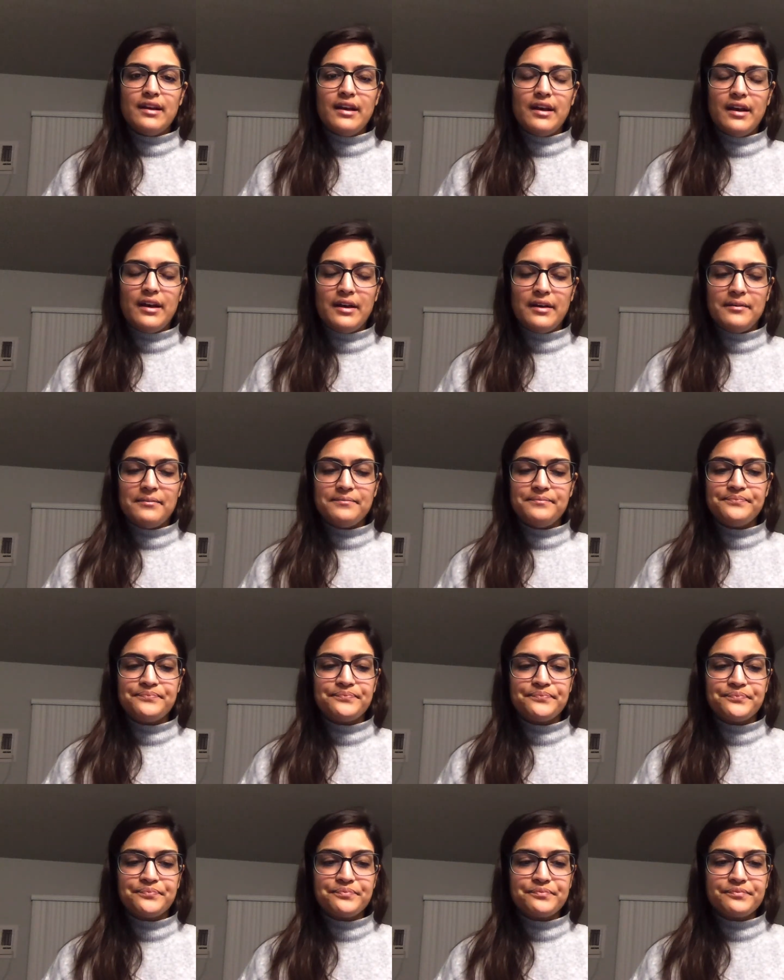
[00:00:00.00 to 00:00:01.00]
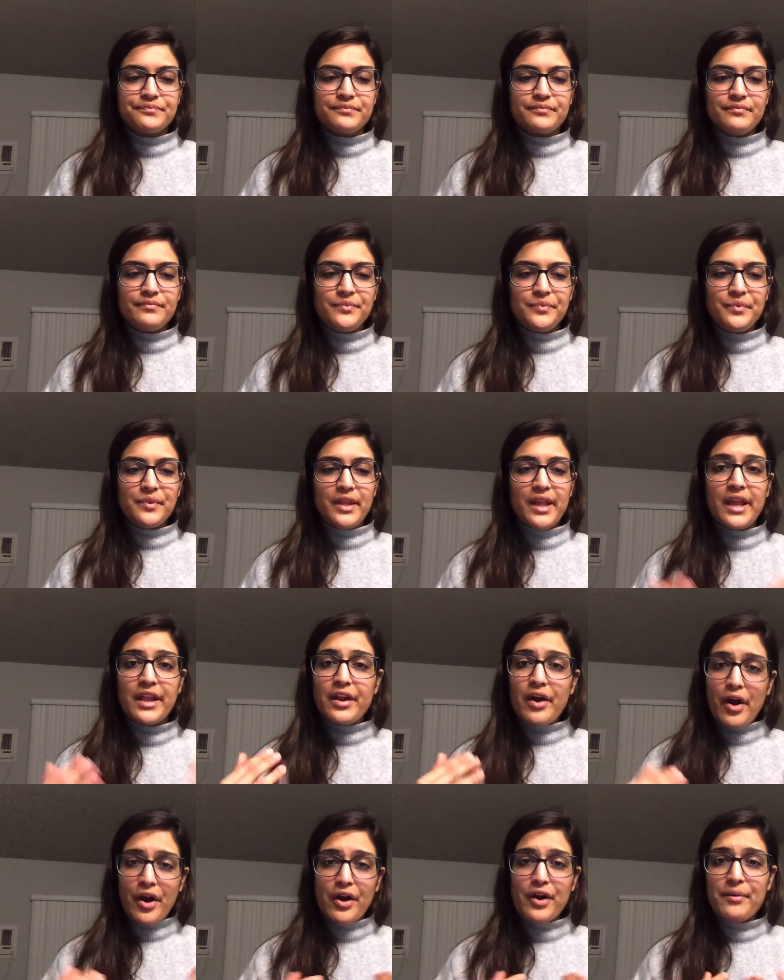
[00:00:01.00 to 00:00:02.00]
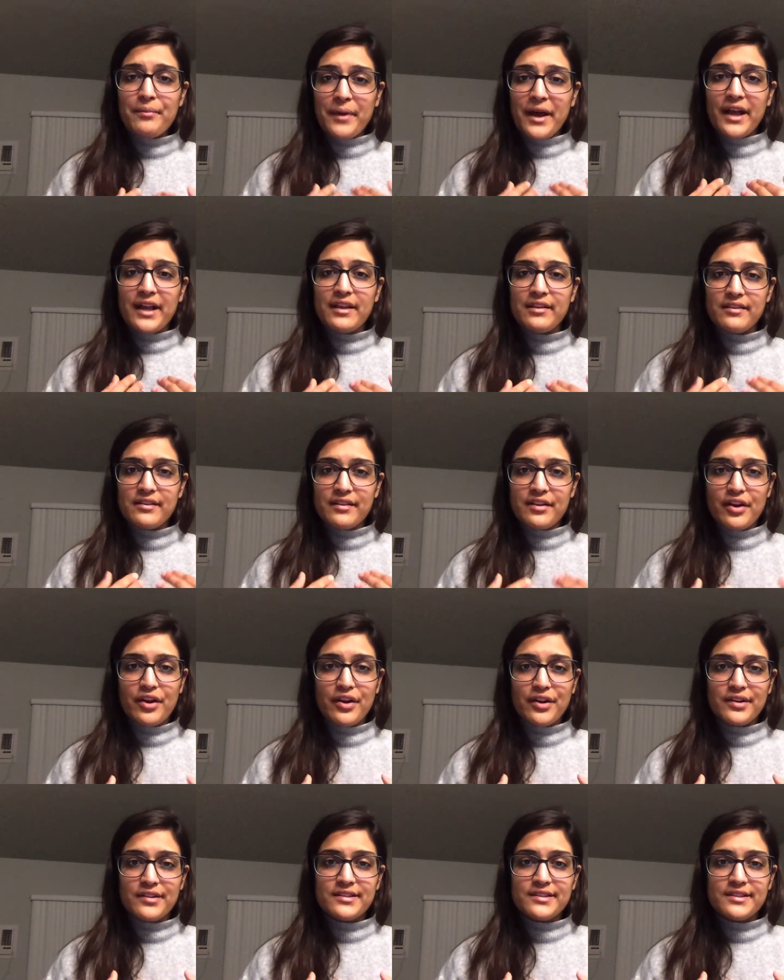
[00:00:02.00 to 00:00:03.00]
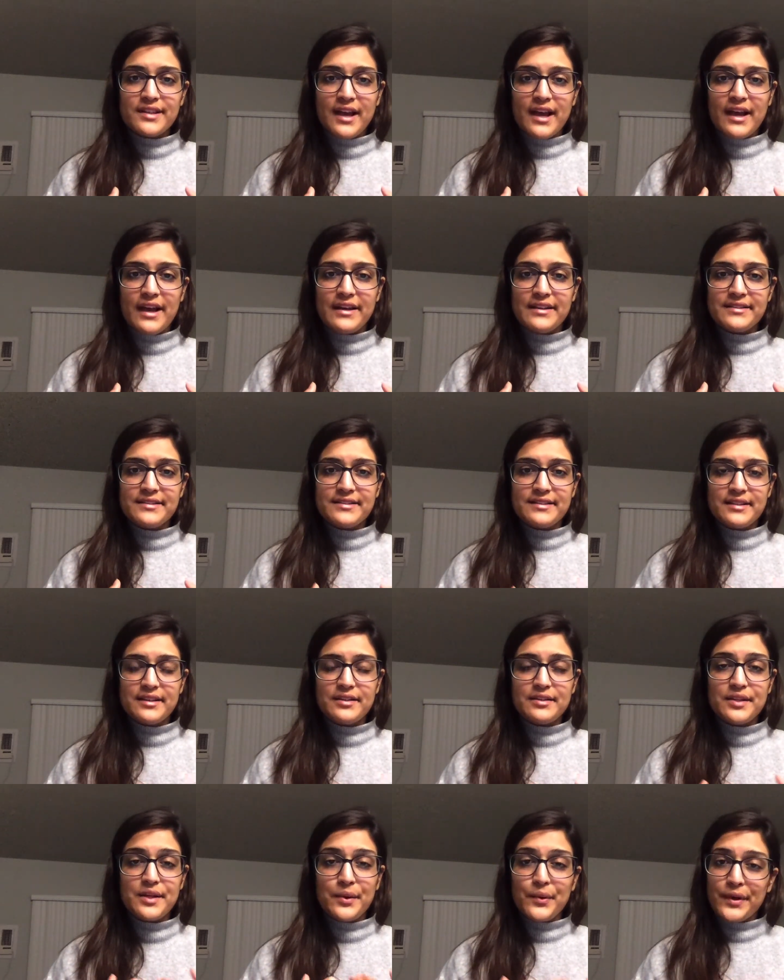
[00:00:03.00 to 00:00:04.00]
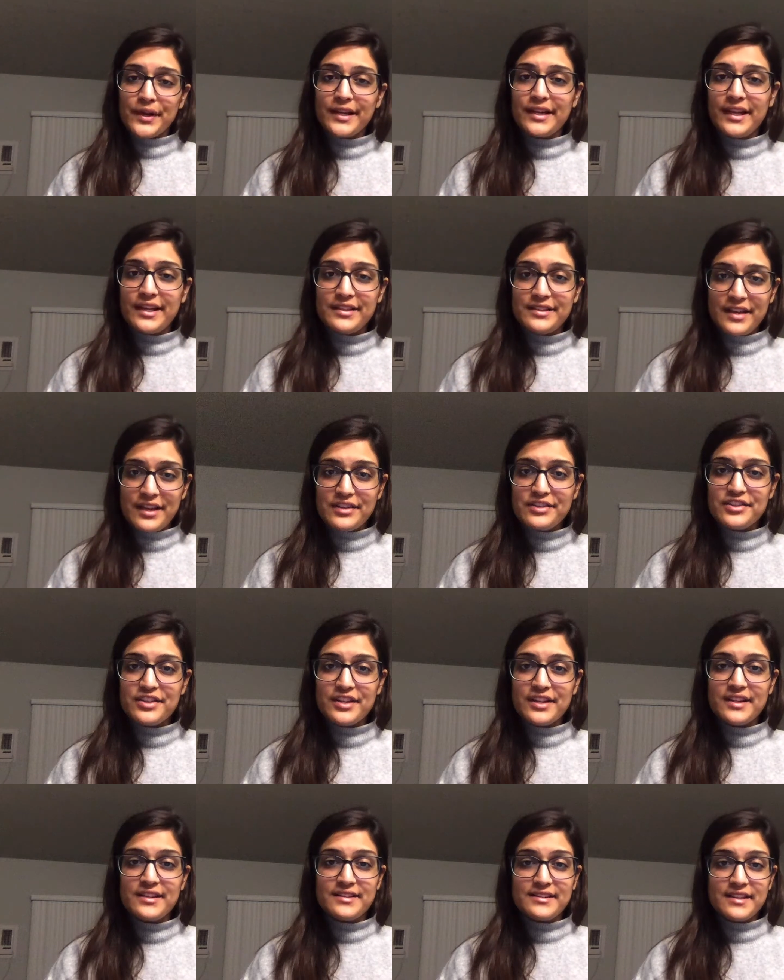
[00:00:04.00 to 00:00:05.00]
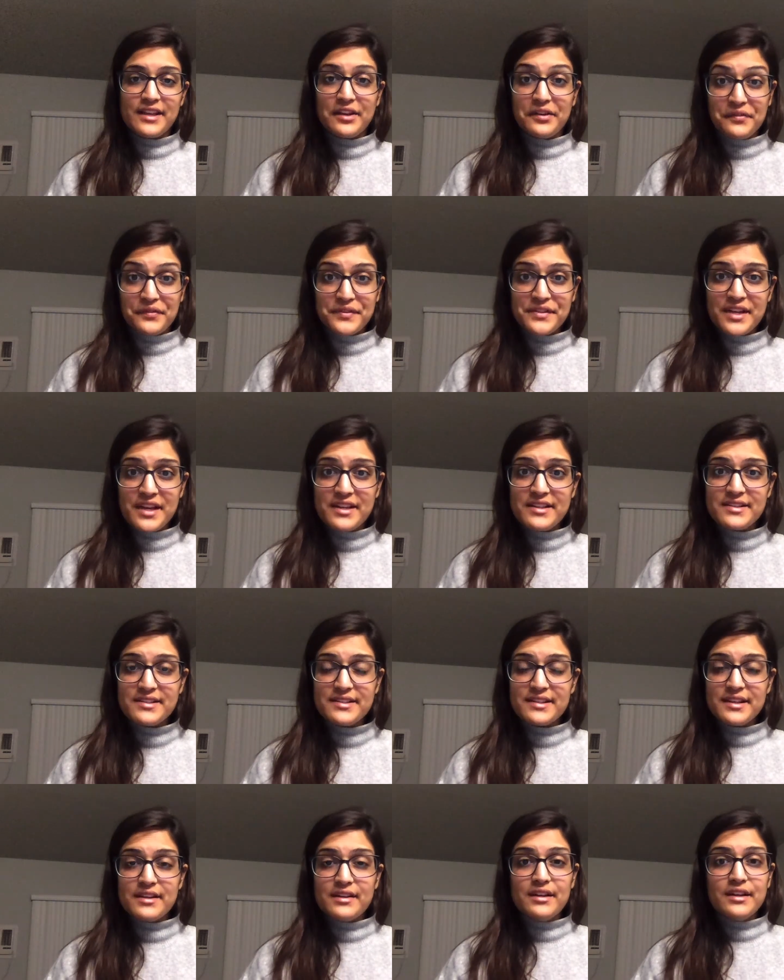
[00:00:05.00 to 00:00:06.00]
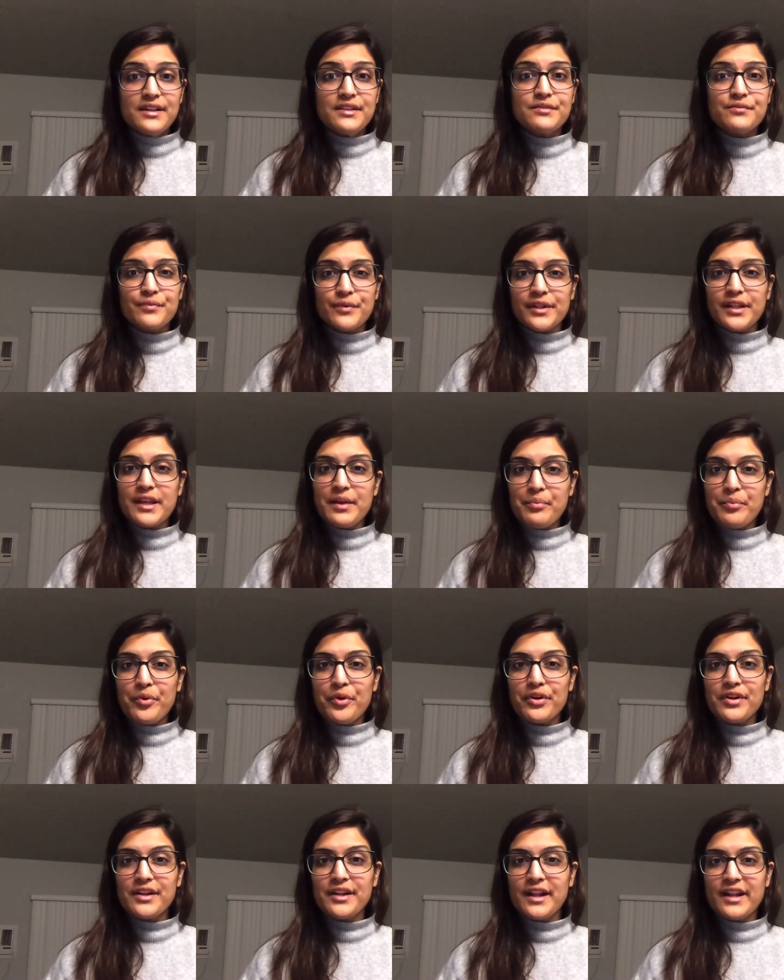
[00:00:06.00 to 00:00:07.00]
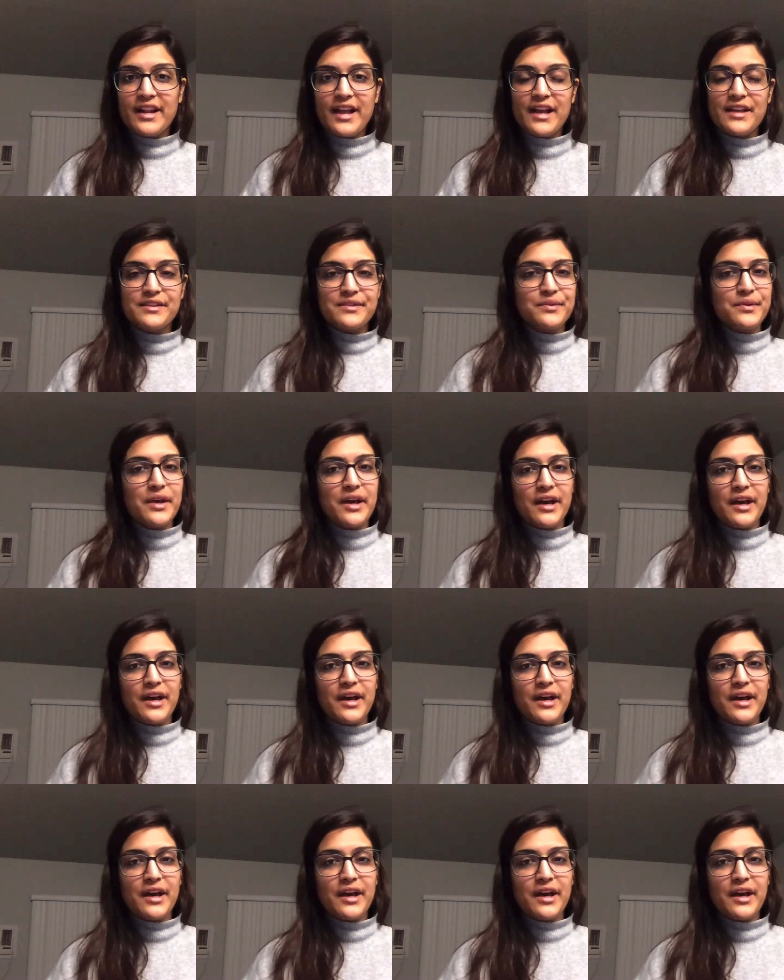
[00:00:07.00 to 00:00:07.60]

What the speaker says: in our minds and hearts as the organization itself does is really important and has